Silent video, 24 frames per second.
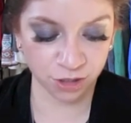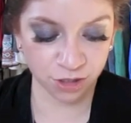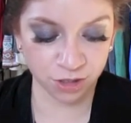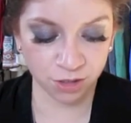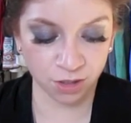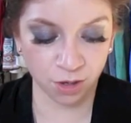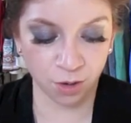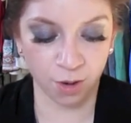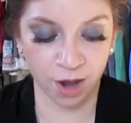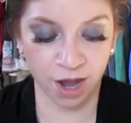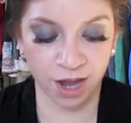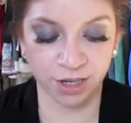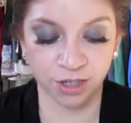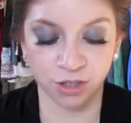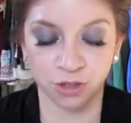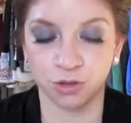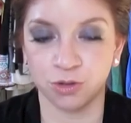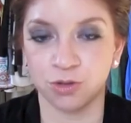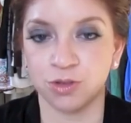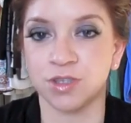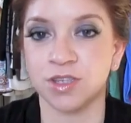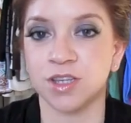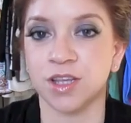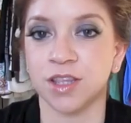So I
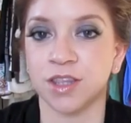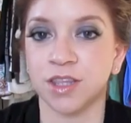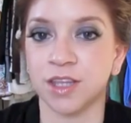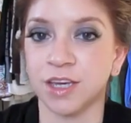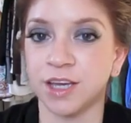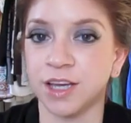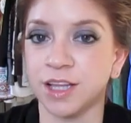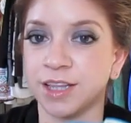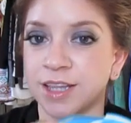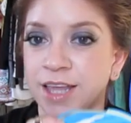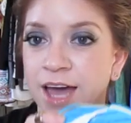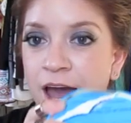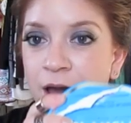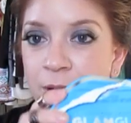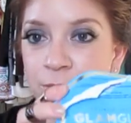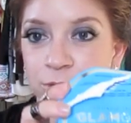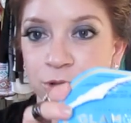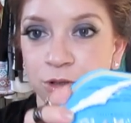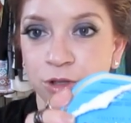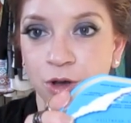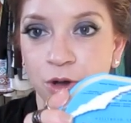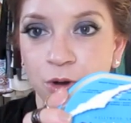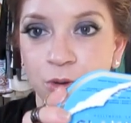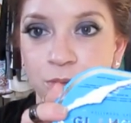used the
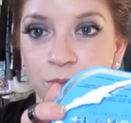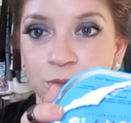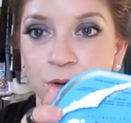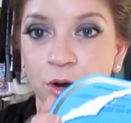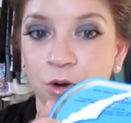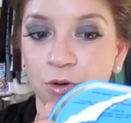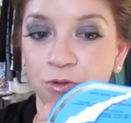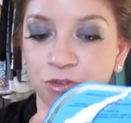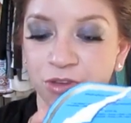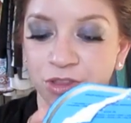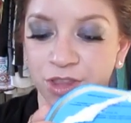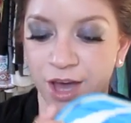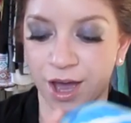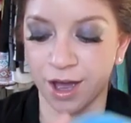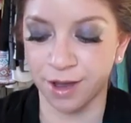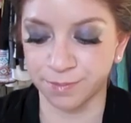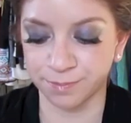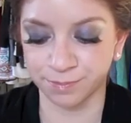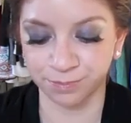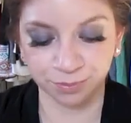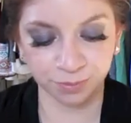GlamGlow over that,